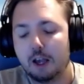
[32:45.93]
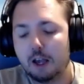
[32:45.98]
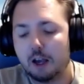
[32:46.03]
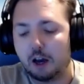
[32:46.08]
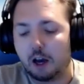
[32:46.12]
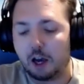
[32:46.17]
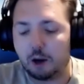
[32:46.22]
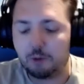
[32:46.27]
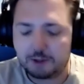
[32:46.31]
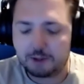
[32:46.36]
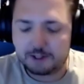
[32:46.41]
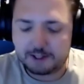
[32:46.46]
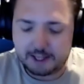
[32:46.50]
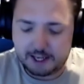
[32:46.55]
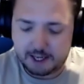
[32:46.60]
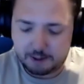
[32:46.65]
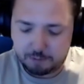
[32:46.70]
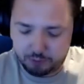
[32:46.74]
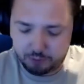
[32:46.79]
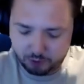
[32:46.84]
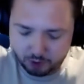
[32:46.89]
I would
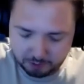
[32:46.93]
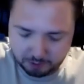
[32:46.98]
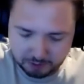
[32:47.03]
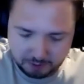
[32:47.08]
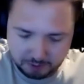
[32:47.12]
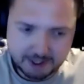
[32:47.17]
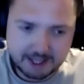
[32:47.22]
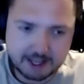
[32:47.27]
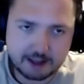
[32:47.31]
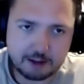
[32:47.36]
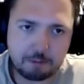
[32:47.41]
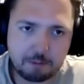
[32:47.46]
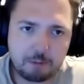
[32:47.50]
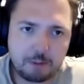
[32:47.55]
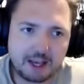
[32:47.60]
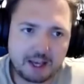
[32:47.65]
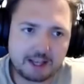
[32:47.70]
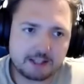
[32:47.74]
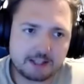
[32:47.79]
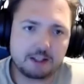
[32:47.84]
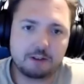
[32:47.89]
say probably the
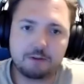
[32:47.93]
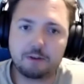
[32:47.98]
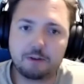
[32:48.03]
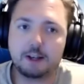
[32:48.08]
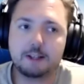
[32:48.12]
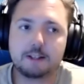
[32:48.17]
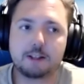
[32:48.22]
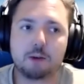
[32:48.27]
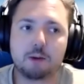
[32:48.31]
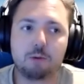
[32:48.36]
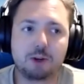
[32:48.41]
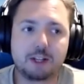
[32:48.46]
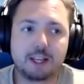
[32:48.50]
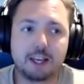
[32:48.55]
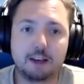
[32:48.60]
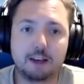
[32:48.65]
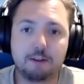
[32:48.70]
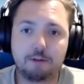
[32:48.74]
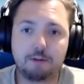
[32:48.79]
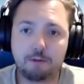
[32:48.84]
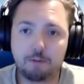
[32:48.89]
best advice I would
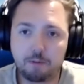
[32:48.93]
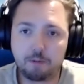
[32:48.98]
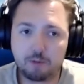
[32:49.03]
give